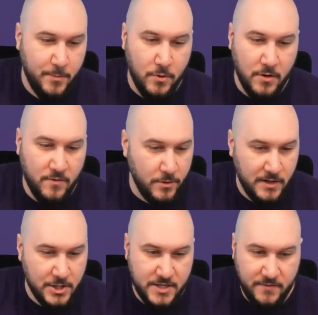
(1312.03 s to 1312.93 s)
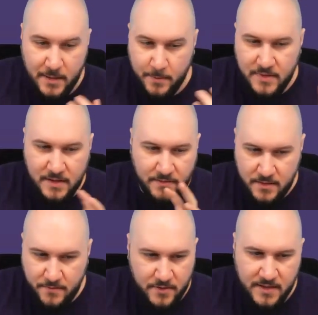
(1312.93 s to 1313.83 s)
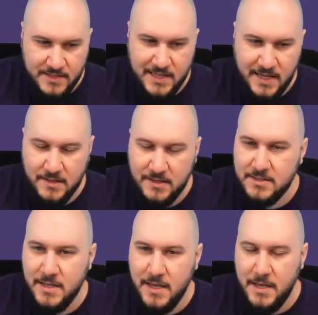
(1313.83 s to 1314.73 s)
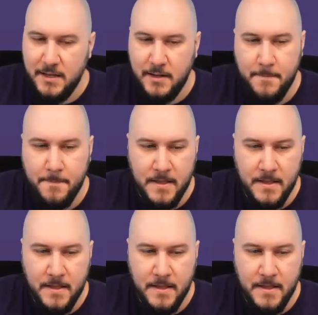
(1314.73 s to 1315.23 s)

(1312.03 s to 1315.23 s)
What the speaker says: or the vertical shaft gap, different things like this, yeah,